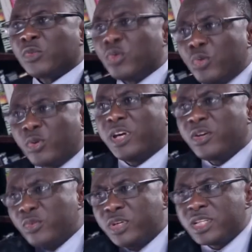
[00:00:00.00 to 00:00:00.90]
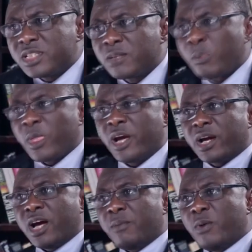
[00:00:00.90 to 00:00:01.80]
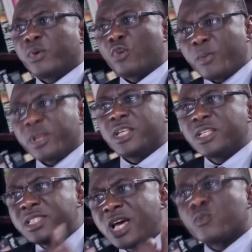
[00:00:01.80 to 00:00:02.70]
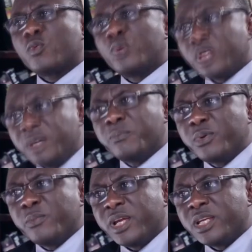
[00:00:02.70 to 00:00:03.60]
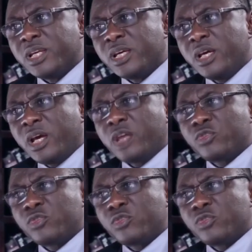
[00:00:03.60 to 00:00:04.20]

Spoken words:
to look into this and come up with recommendations that we will implement. And